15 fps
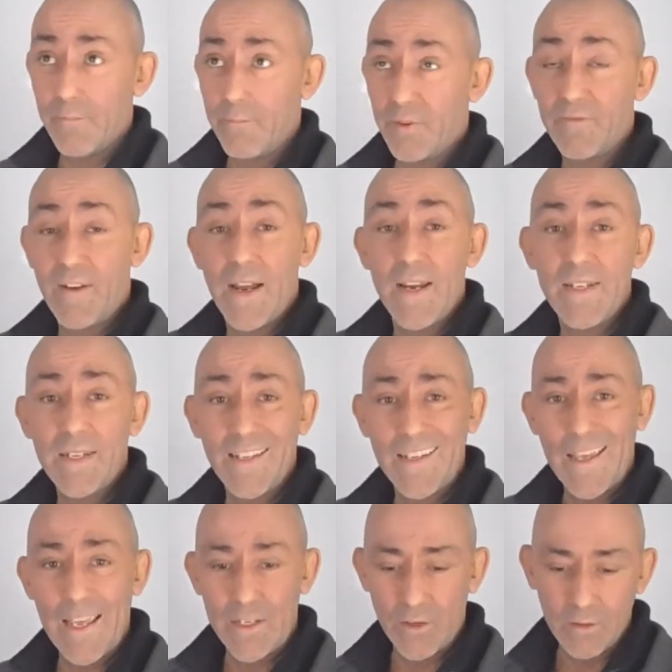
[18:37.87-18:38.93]
providing
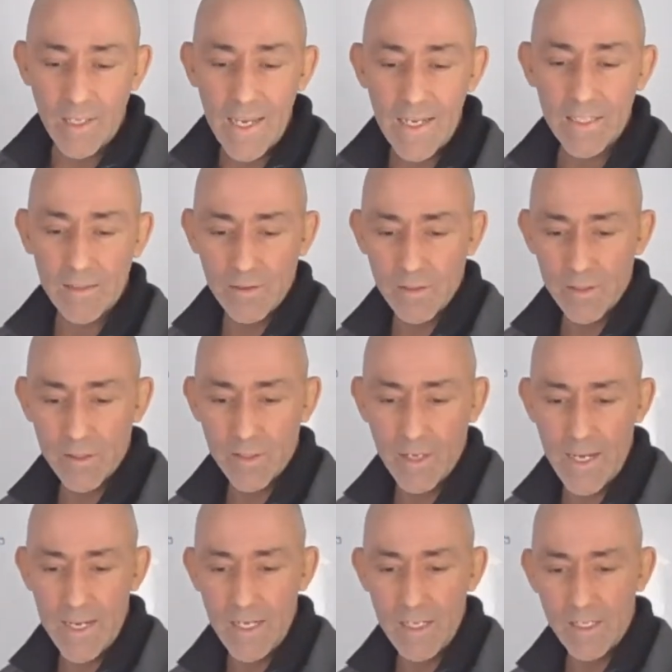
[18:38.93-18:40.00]
engaging lessons
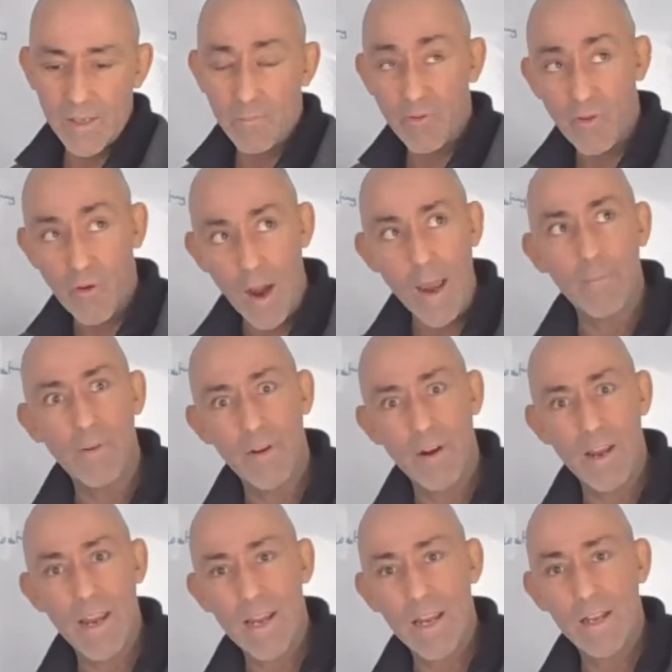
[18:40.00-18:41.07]
is the
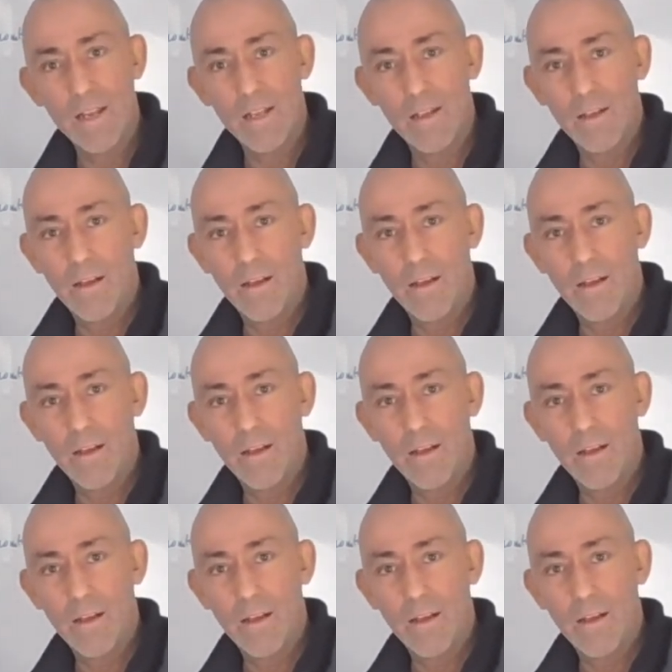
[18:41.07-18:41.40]
primary